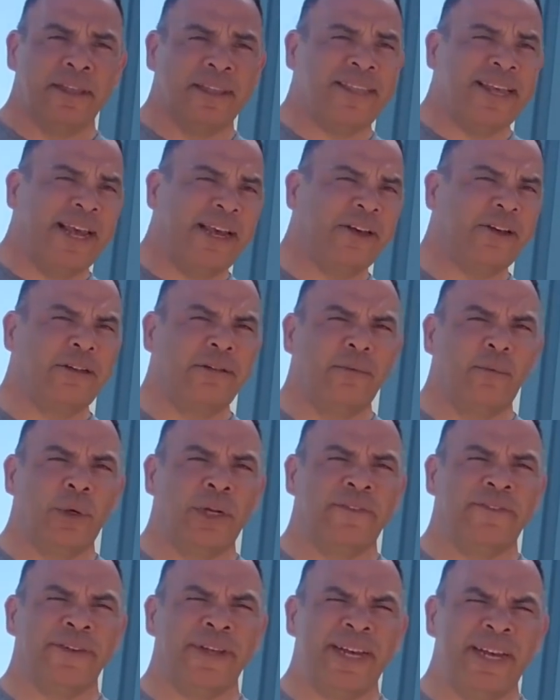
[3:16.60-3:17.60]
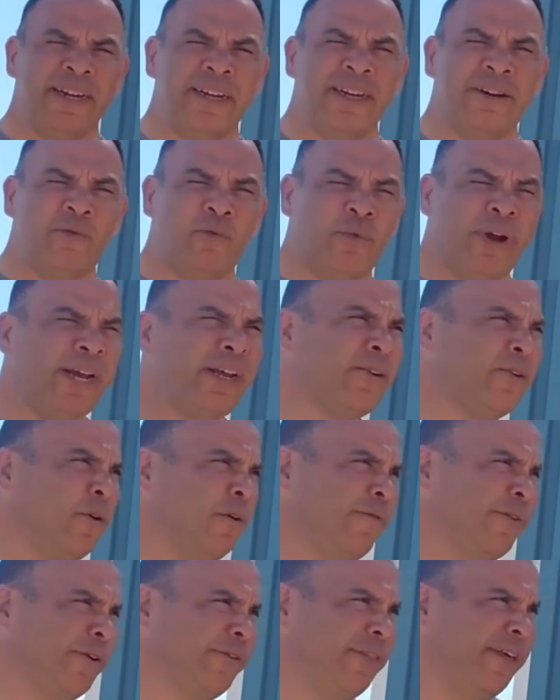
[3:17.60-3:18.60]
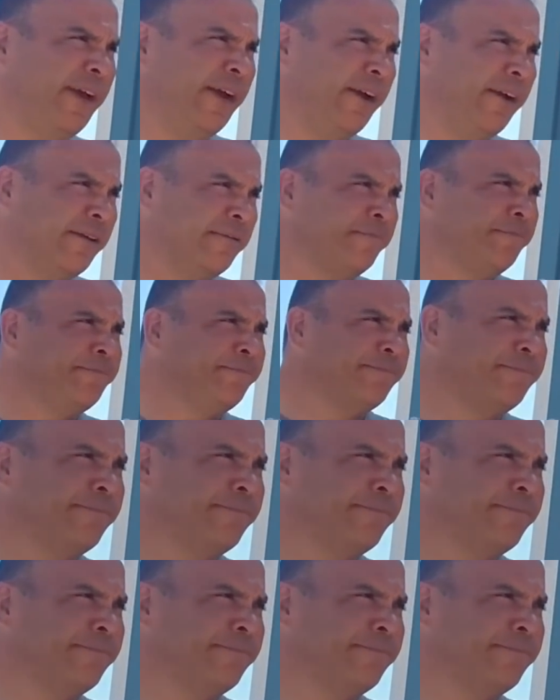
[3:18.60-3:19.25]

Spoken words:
The tail would have ended right over there.